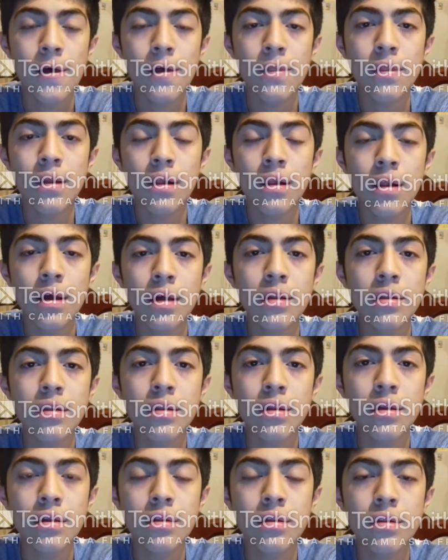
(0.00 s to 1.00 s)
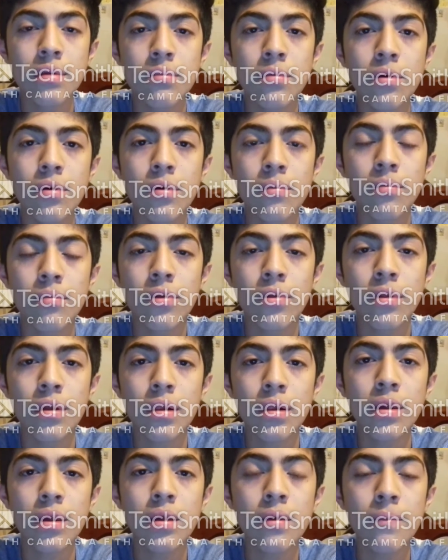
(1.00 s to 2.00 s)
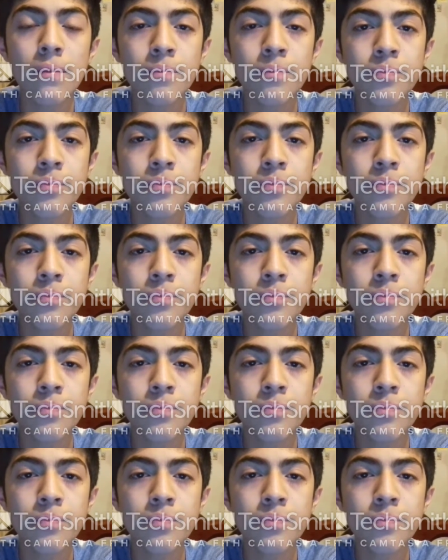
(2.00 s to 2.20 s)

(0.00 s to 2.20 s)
And the last is the modeling,